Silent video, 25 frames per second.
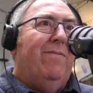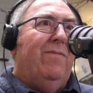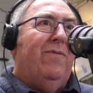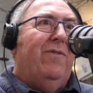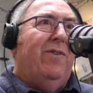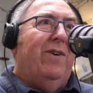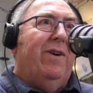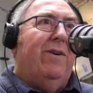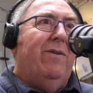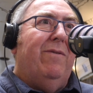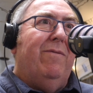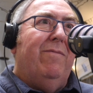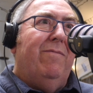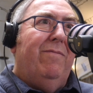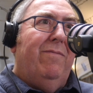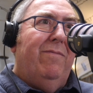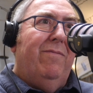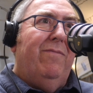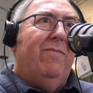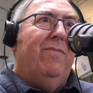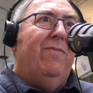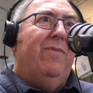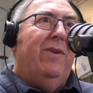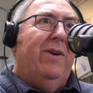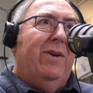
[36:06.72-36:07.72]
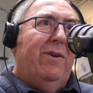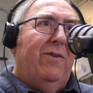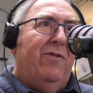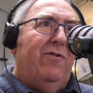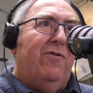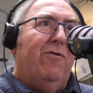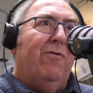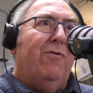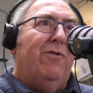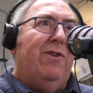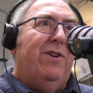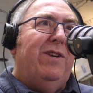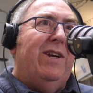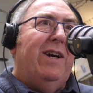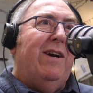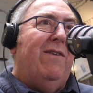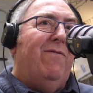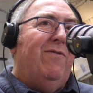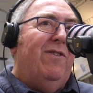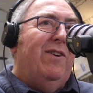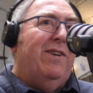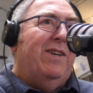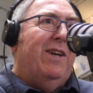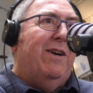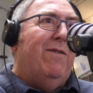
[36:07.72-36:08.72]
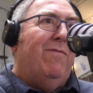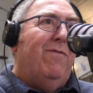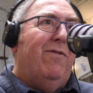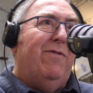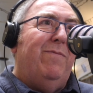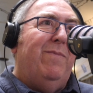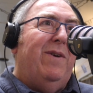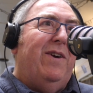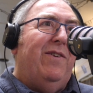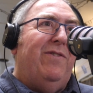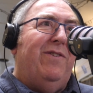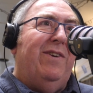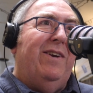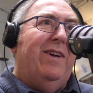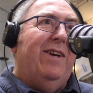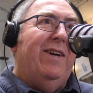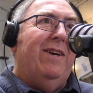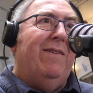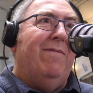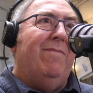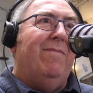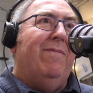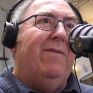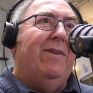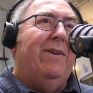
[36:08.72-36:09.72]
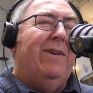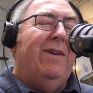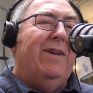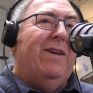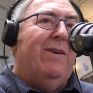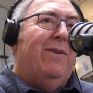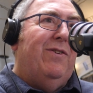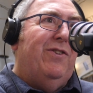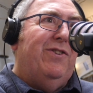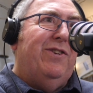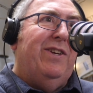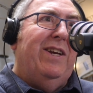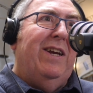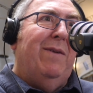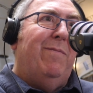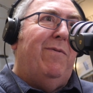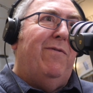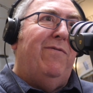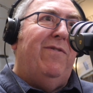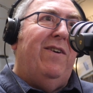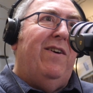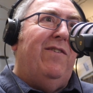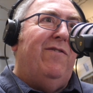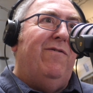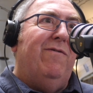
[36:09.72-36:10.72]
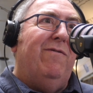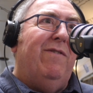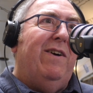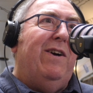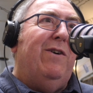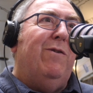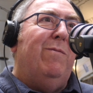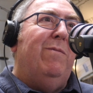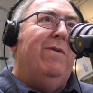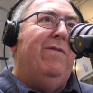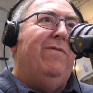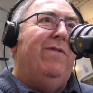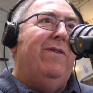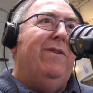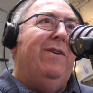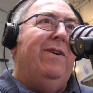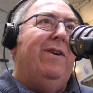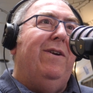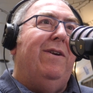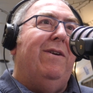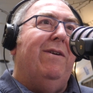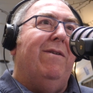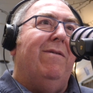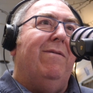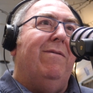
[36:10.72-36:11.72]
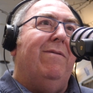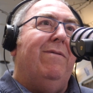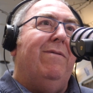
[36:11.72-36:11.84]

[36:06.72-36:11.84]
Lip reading: So, sort it out for yourself as best you can. Seek professional help if you need to.